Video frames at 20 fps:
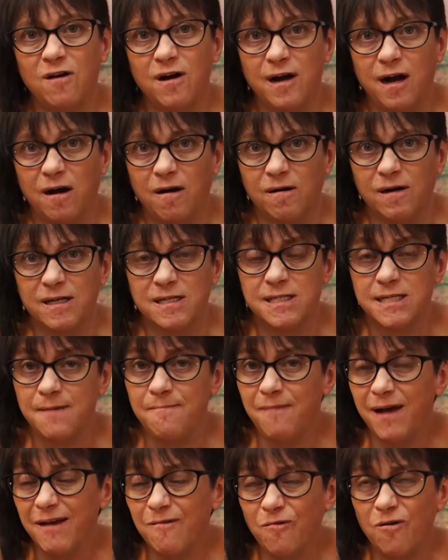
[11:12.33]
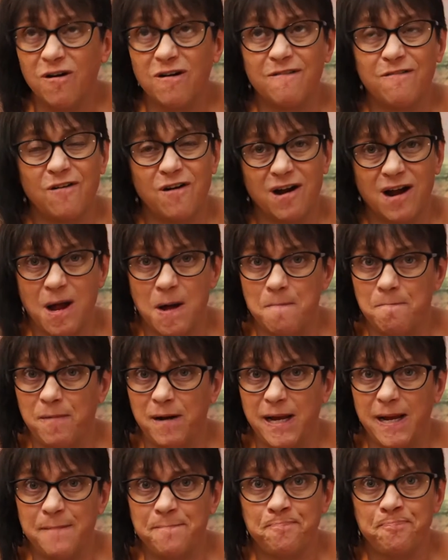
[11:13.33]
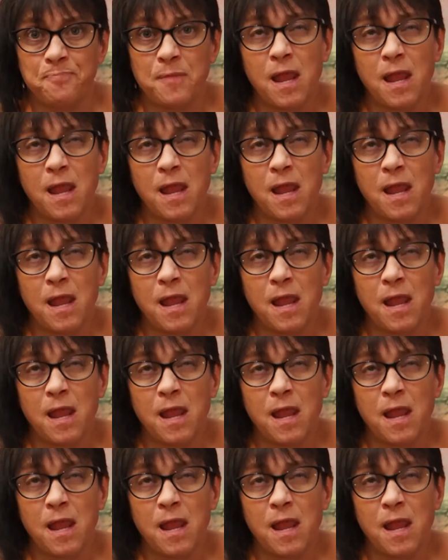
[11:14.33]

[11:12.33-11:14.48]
an artist. It might work for a company.